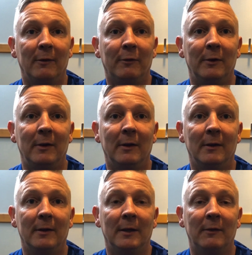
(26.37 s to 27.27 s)
for
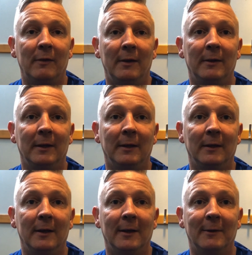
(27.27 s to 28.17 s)
a
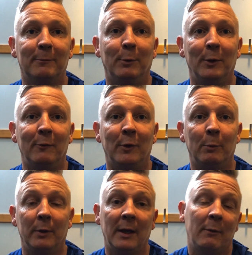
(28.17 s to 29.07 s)
defending point of view.
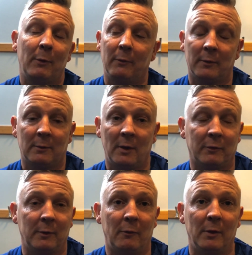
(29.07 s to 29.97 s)
But yeah, we're
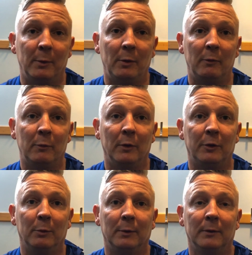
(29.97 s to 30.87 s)
obviously over the moon that we've won the
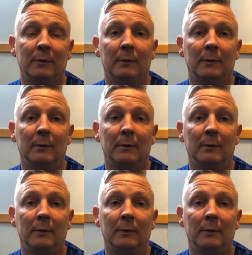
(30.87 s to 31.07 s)
double.